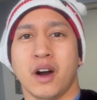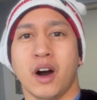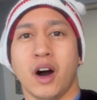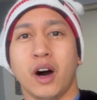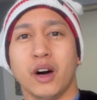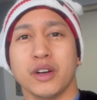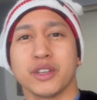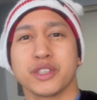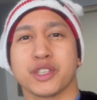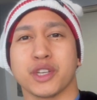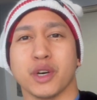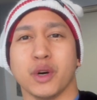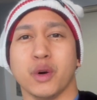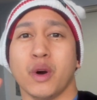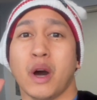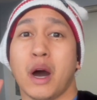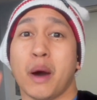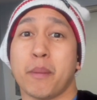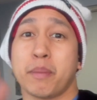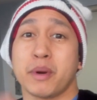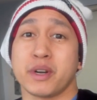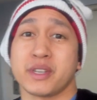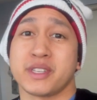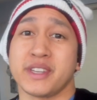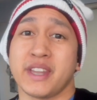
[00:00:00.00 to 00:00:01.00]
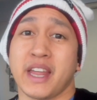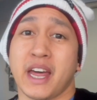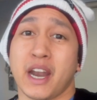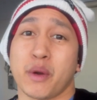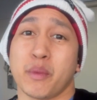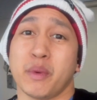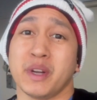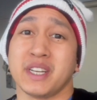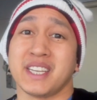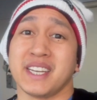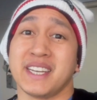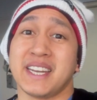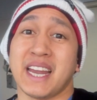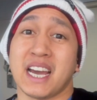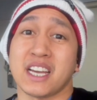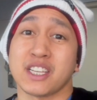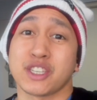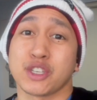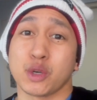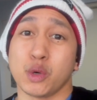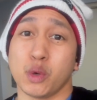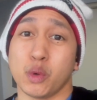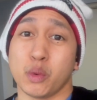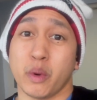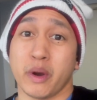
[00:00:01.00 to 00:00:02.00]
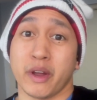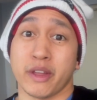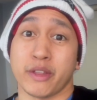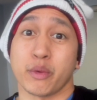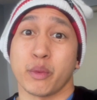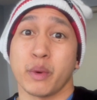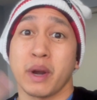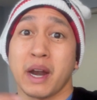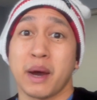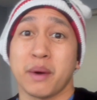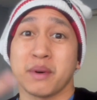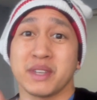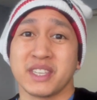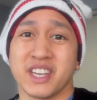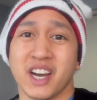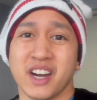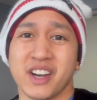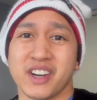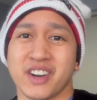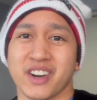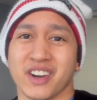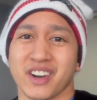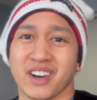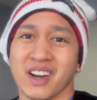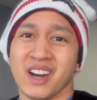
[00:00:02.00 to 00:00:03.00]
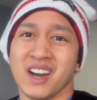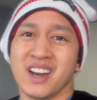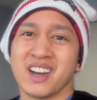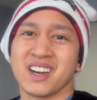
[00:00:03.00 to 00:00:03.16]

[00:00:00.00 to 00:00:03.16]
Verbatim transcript: Also, a person that I went to dance school with when I was younger,